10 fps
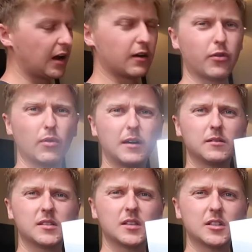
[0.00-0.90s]
And I thought that
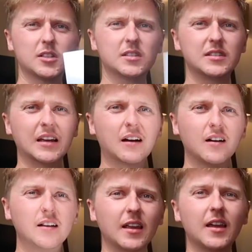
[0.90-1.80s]
was such a sick
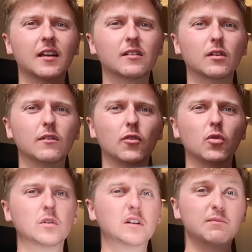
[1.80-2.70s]
idea. So I've
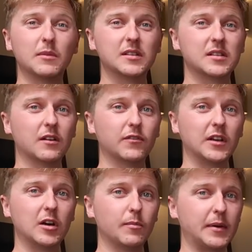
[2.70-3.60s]
ordered myself a
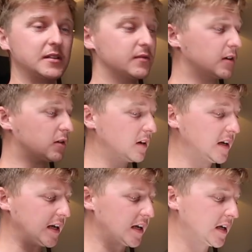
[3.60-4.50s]
little piece of
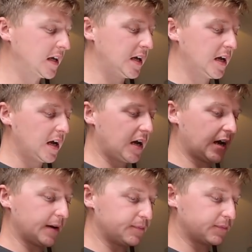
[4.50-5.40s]
acrylic,
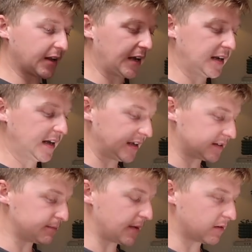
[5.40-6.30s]
and it
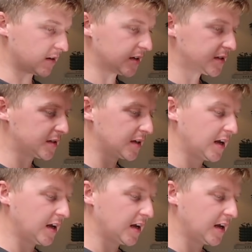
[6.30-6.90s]
is mirrored.